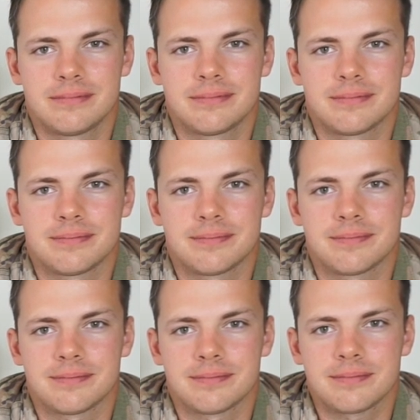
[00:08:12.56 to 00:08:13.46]

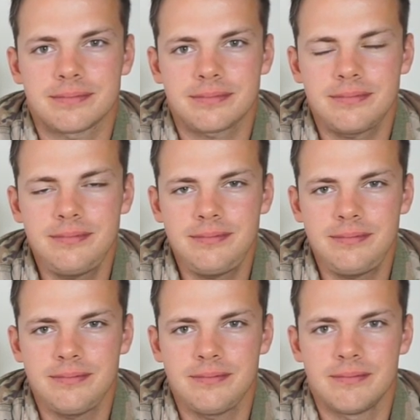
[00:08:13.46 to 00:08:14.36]

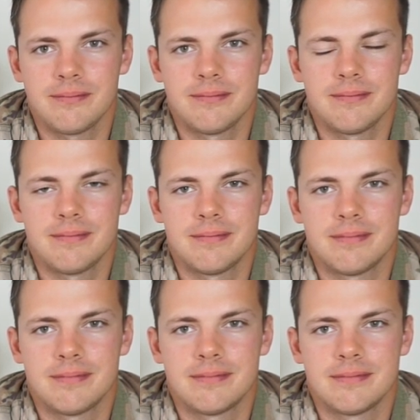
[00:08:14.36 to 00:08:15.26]

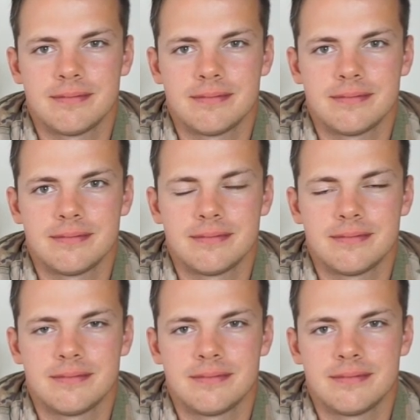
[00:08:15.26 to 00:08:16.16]

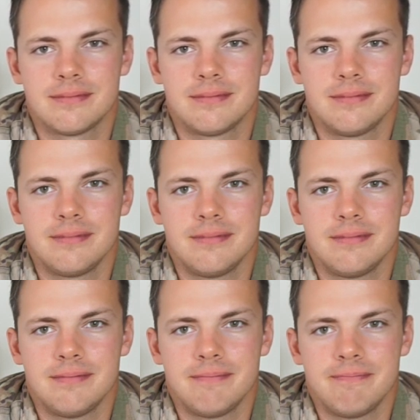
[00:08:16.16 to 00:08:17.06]

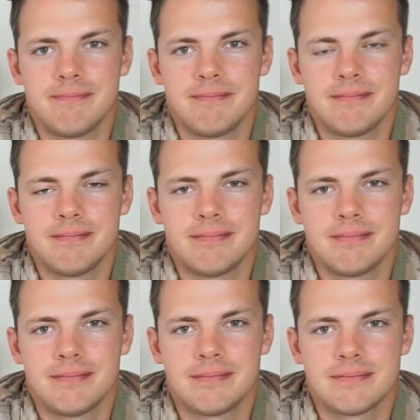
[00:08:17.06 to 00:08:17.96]

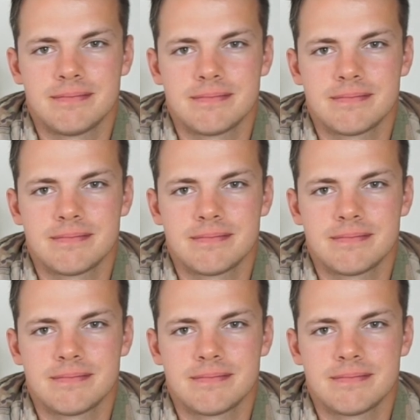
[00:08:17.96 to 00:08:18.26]
This person isn't speaking.